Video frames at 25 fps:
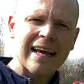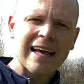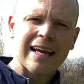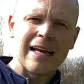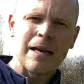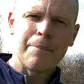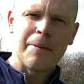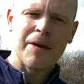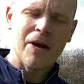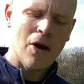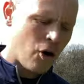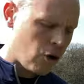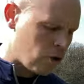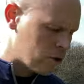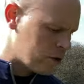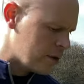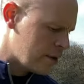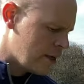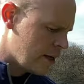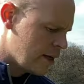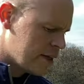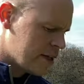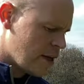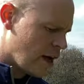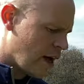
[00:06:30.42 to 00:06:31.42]
clip it on
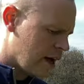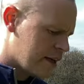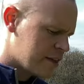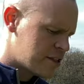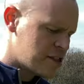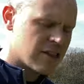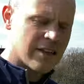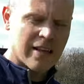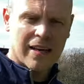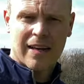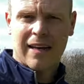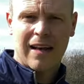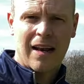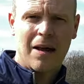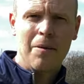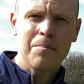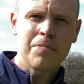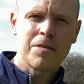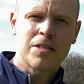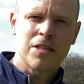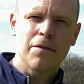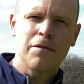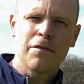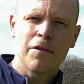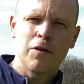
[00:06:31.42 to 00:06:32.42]
to the clubs if